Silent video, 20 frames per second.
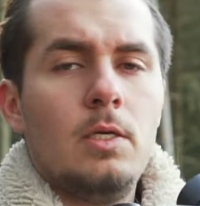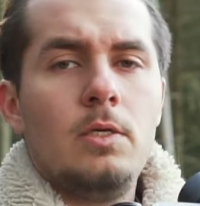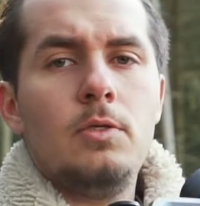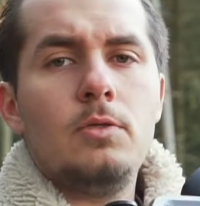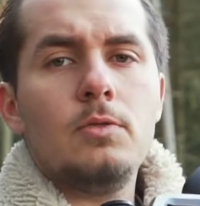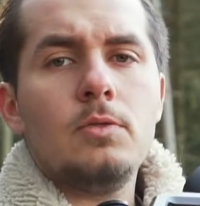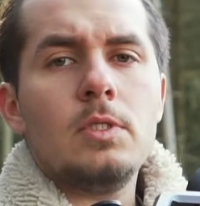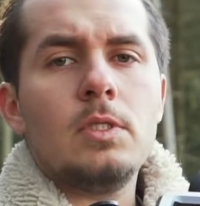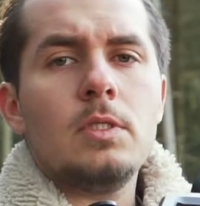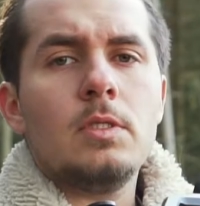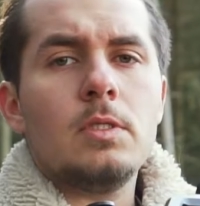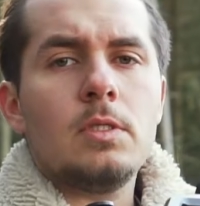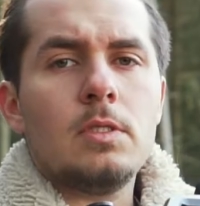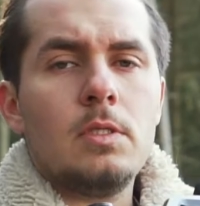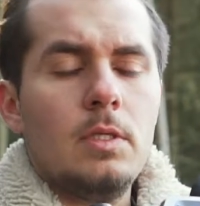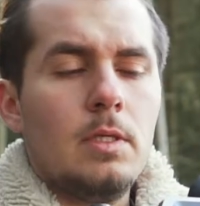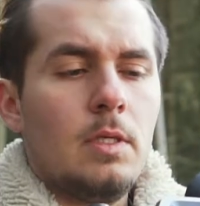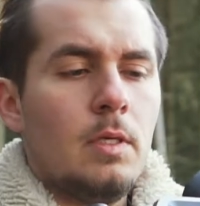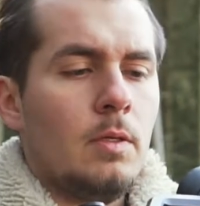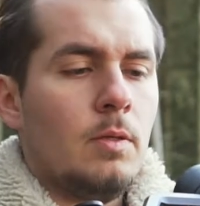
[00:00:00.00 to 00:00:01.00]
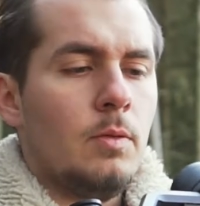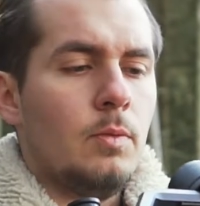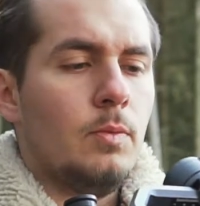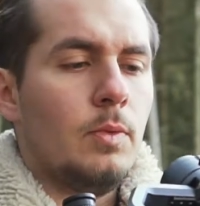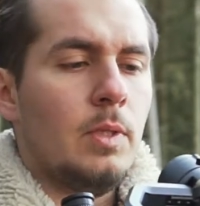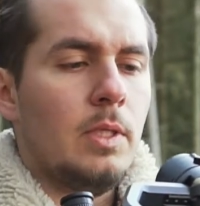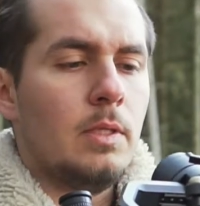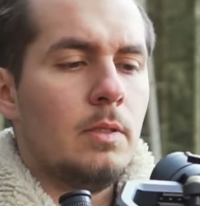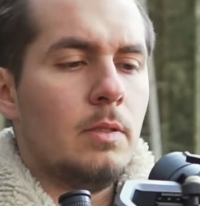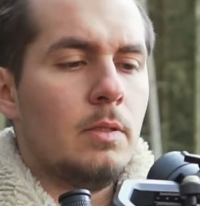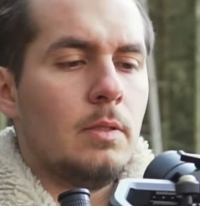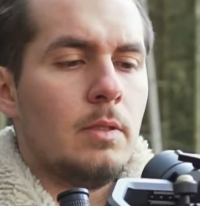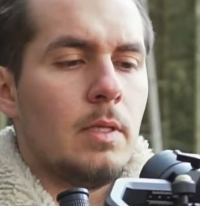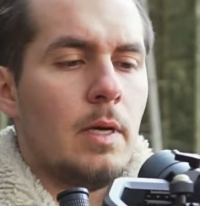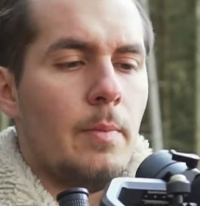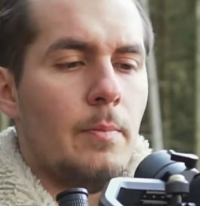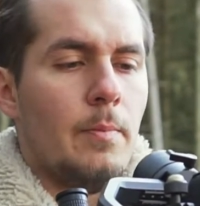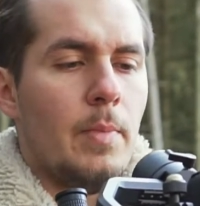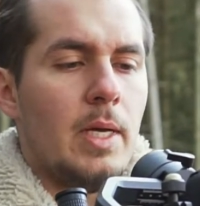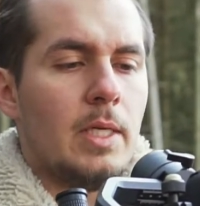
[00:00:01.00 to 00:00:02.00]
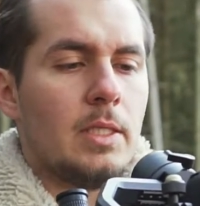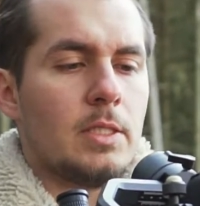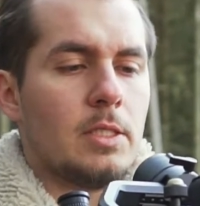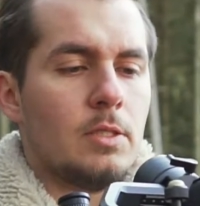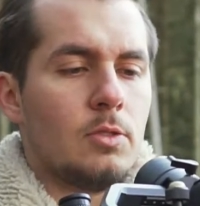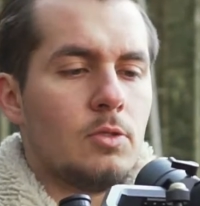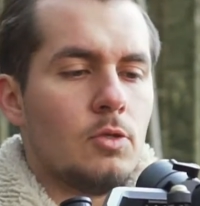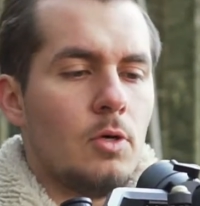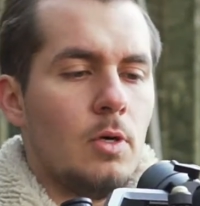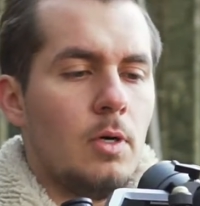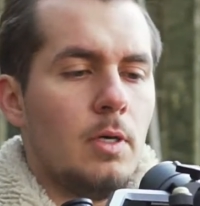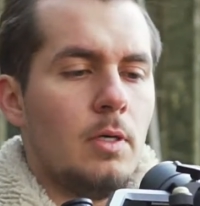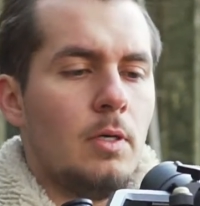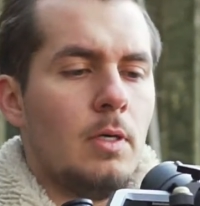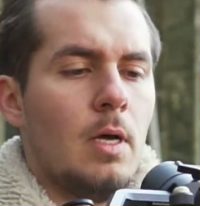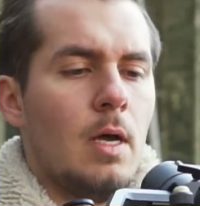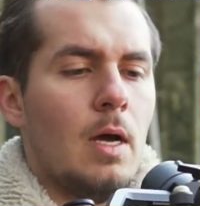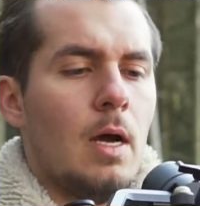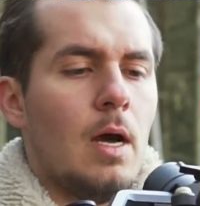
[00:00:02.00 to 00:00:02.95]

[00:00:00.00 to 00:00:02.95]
using this little wheel that makes it turn,